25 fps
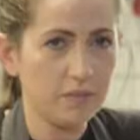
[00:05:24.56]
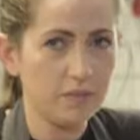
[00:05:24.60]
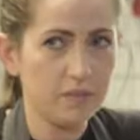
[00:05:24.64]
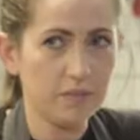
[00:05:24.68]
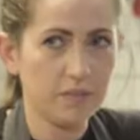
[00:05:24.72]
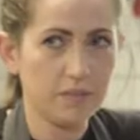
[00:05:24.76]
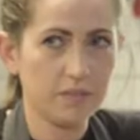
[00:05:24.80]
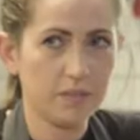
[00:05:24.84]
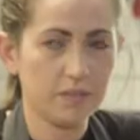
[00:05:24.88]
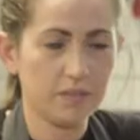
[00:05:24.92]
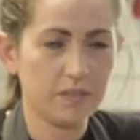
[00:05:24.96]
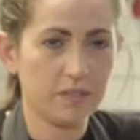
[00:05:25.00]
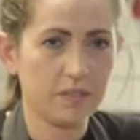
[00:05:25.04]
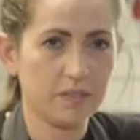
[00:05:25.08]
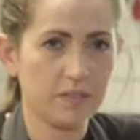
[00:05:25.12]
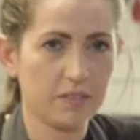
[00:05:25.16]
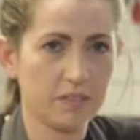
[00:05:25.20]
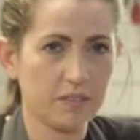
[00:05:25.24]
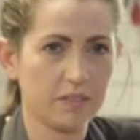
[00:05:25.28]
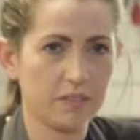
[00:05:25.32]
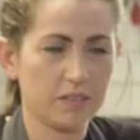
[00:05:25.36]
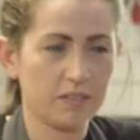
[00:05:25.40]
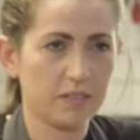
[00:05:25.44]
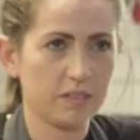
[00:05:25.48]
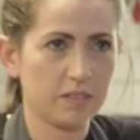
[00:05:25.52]

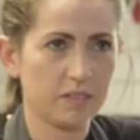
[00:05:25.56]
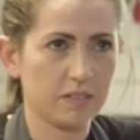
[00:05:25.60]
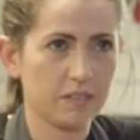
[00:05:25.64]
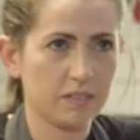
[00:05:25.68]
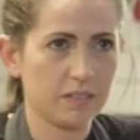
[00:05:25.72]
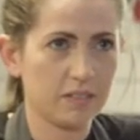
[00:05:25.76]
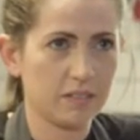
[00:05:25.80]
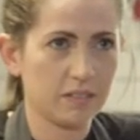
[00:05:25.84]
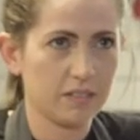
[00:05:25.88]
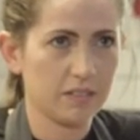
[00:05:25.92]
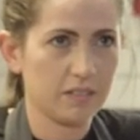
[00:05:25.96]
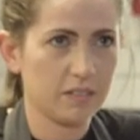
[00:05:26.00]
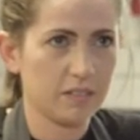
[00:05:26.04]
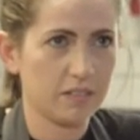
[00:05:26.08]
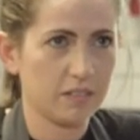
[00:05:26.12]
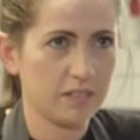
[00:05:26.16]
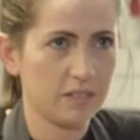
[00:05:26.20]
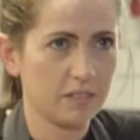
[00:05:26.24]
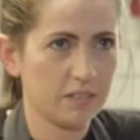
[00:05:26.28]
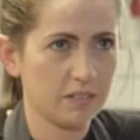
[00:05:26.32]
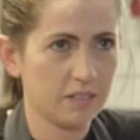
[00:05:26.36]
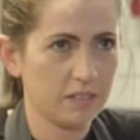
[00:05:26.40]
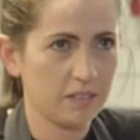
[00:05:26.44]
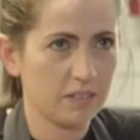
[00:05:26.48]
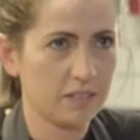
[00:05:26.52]

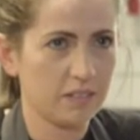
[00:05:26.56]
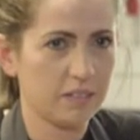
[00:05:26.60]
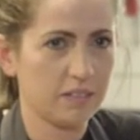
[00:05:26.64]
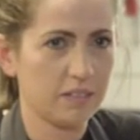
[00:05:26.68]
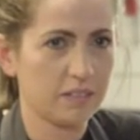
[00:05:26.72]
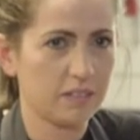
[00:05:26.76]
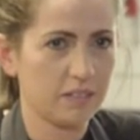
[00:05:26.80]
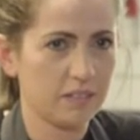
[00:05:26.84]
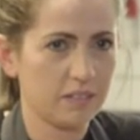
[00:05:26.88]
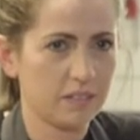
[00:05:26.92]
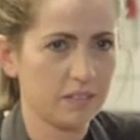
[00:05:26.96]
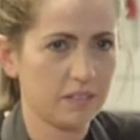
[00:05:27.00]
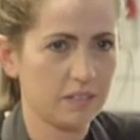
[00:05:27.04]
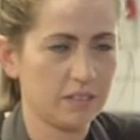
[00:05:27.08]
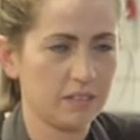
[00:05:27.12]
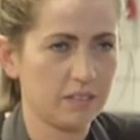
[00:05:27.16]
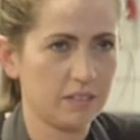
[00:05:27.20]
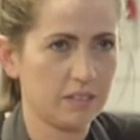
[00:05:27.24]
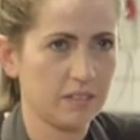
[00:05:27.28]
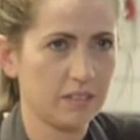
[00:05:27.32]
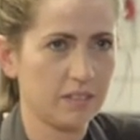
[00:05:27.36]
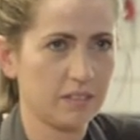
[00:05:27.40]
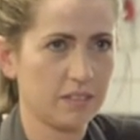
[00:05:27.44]
(not speaking)